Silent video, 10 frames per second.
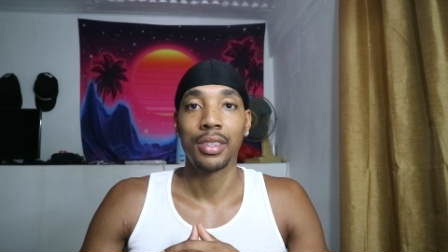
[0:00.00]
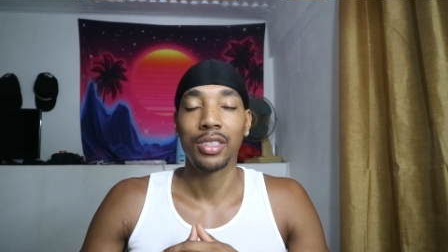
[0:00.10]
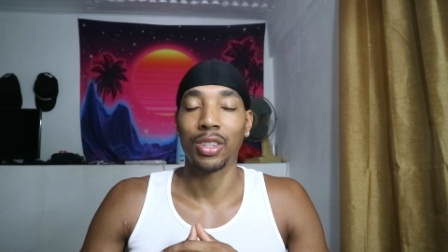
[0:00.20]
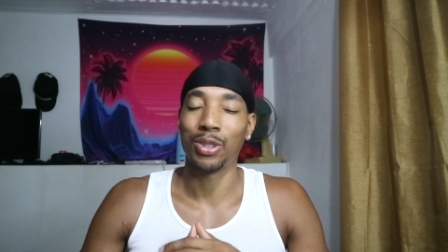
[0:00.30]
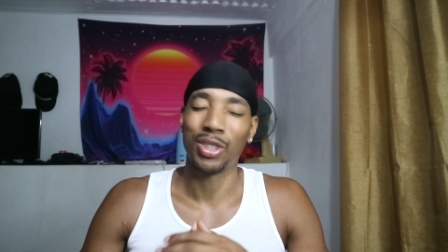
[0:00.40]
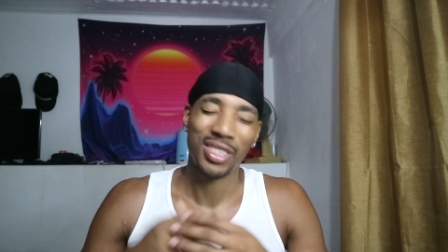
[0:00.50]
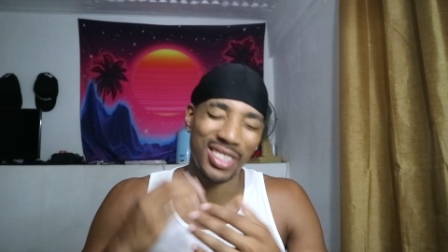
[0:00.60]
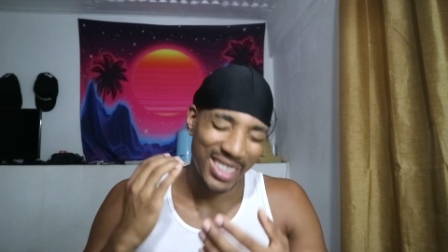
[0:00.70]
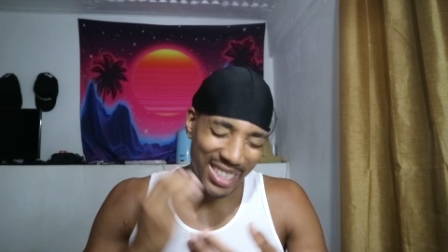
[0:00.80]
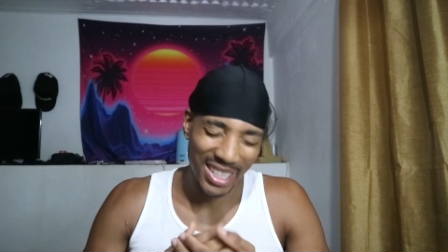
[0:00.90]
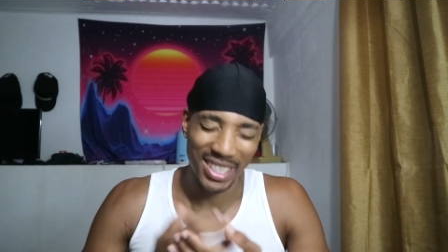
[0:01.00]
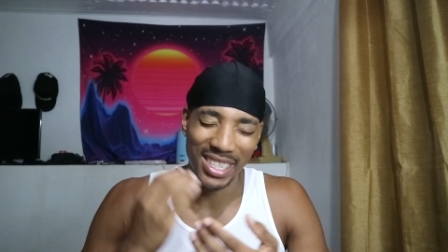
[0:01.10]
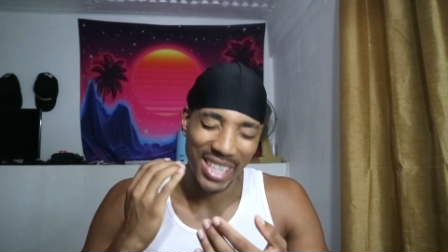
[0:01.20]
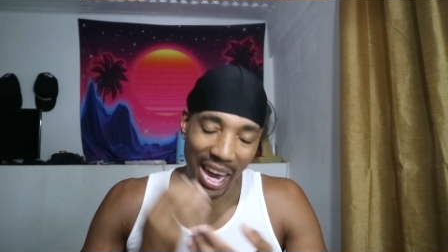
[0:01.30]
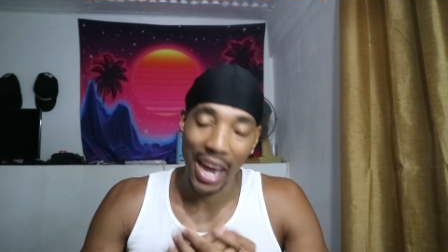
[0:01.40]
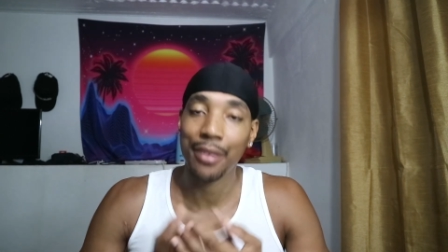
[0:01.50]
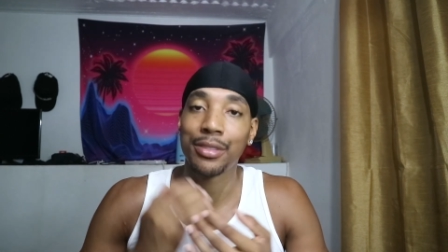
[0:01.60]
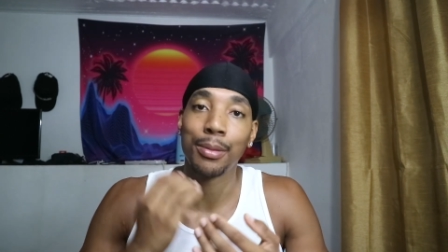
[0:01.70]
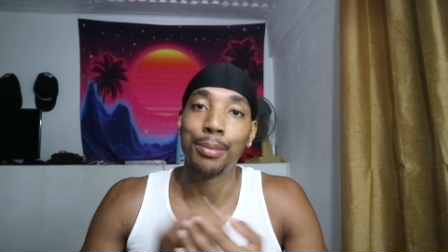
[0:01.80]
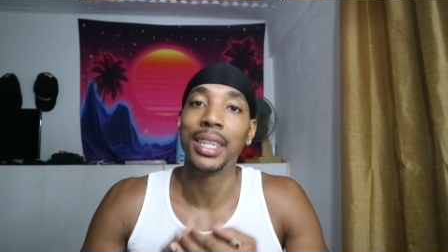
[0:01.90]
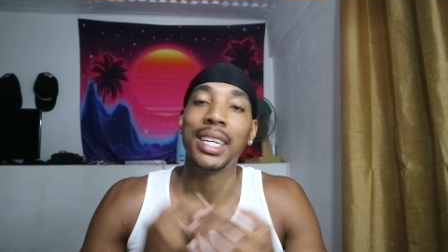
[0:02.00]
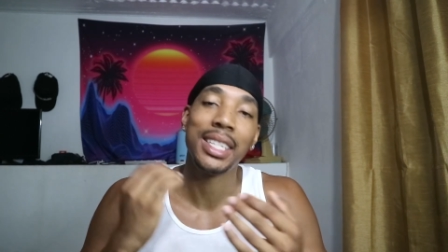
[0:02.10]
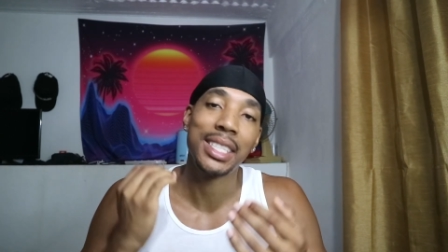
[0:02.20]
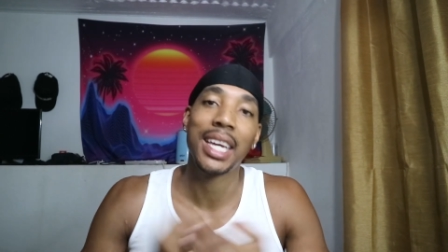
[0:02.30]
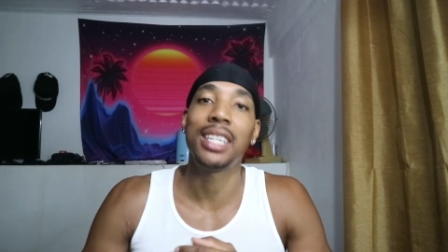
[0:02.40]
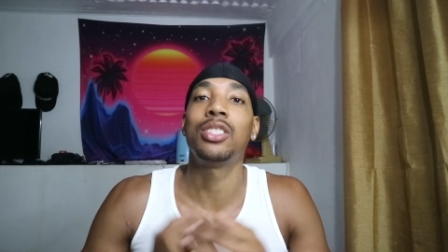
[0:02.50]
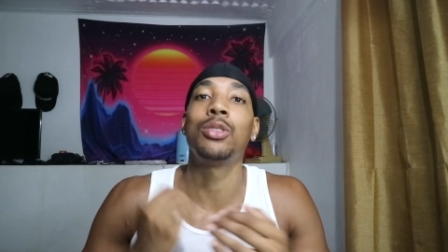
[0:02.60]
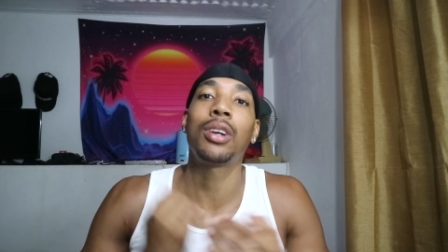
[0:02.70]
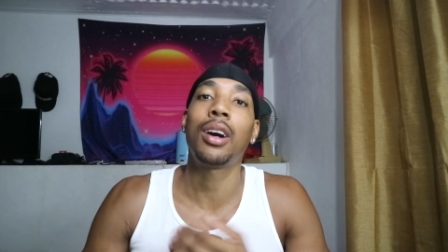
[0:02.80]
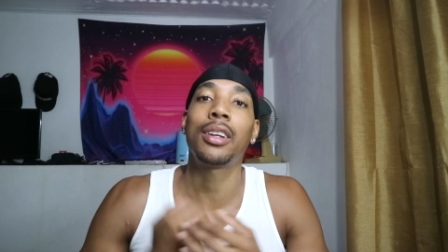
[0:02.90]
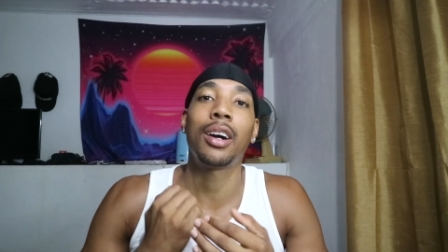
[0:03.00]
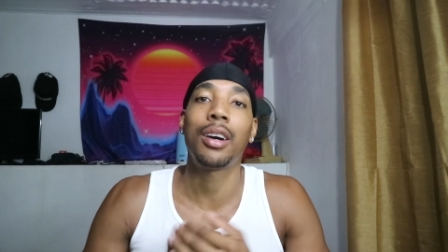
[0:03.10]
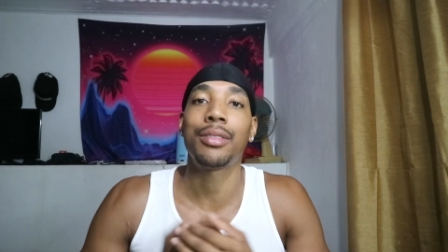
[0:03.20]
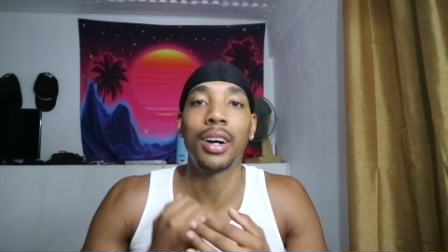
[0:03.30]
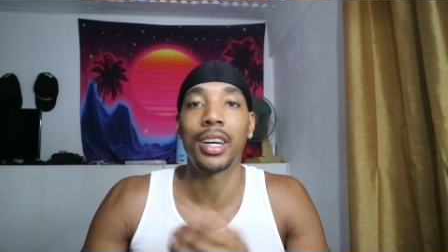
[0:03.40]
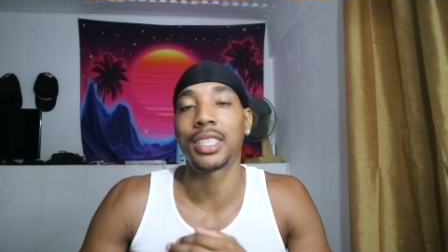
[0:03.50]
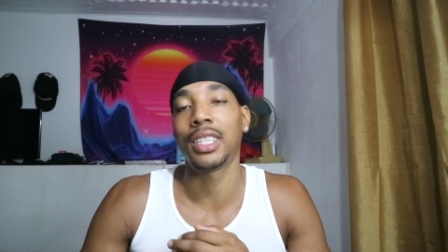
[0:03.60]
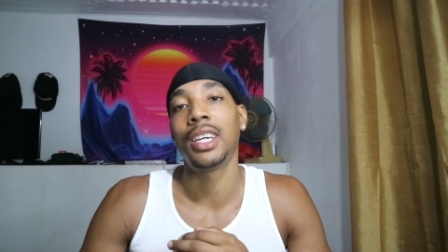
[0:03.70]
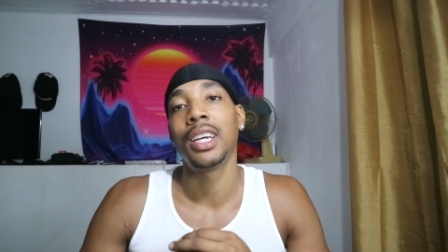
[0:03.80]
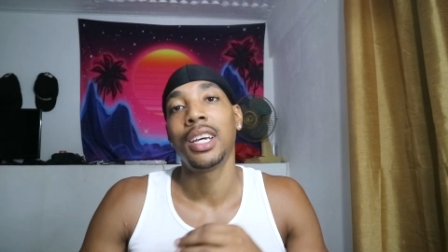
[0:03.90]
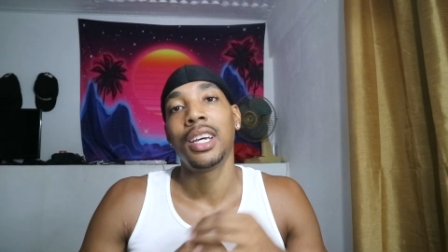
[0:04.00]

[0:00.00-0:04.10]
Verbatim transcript: So your sessions have to be intense. You can't half-ass it.